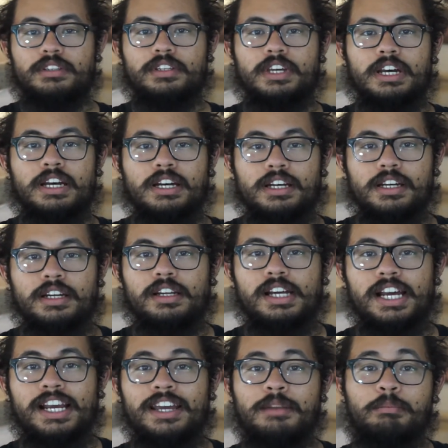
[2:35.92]
Uh,
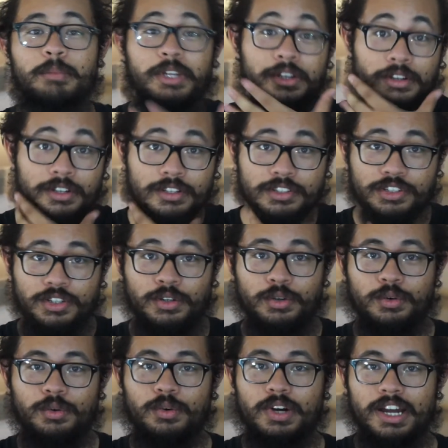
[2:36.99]
I got a beard,
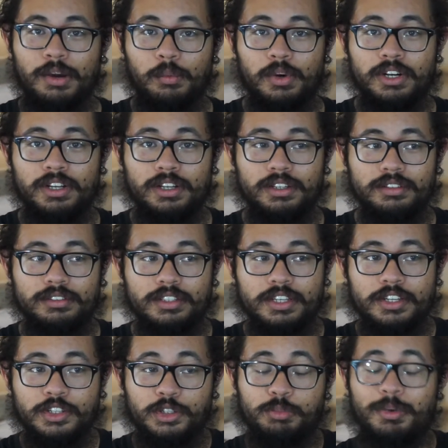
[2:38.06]
so I want to
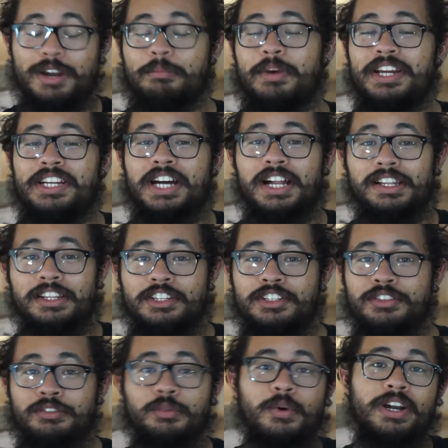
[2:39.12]
spread my
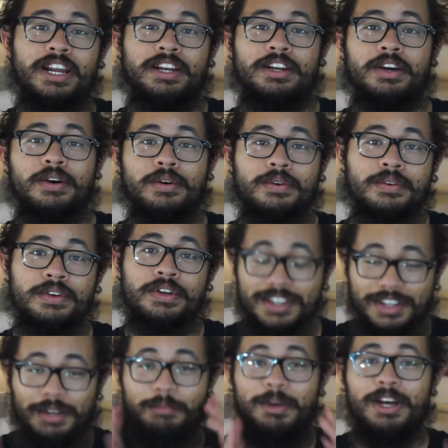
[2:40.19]
knowledge of what I know
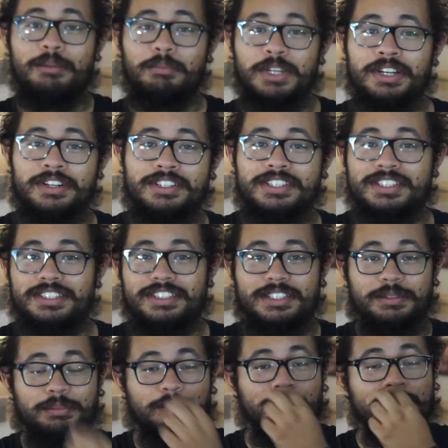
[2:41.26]
about beards.
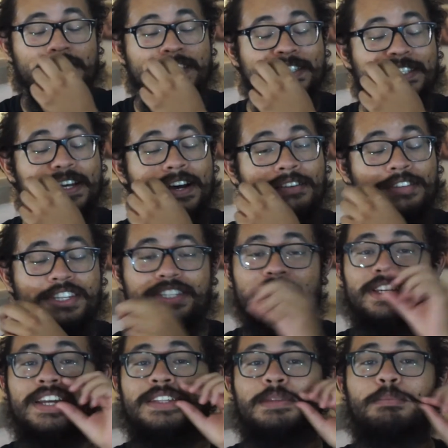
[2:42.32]
It's obviously
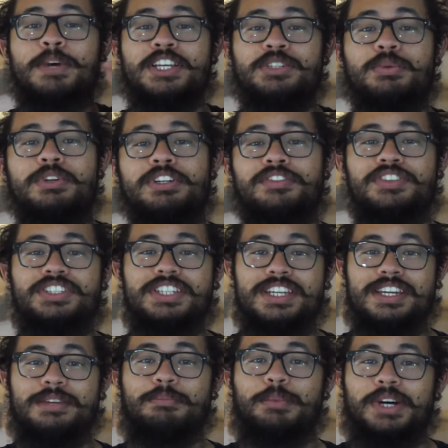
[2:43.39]
not the best one you've
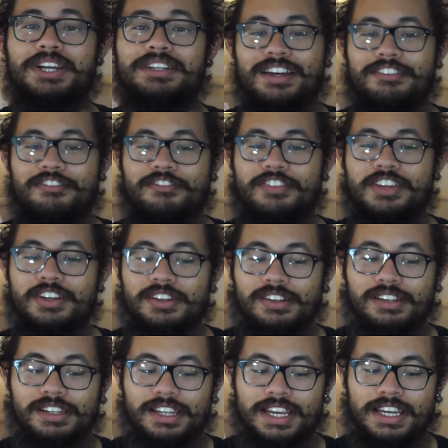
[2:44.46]
seen, but I feel
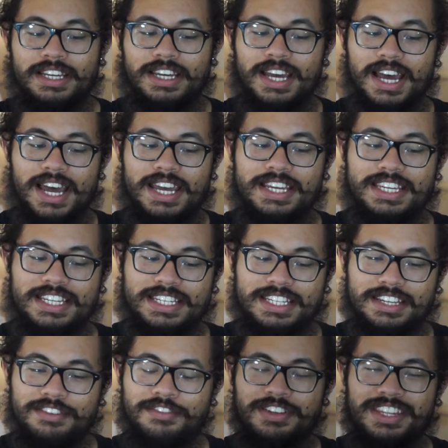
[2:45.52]
like I can
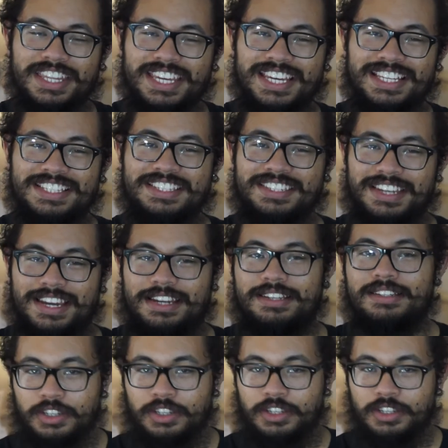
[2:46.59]
give you the insight.
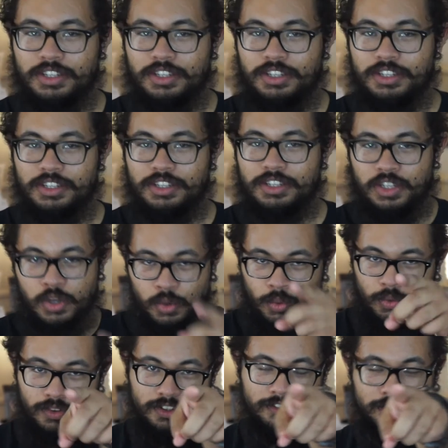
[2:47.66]

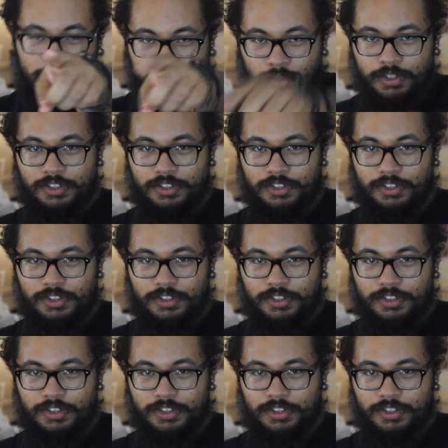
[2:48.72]
You, the viewer.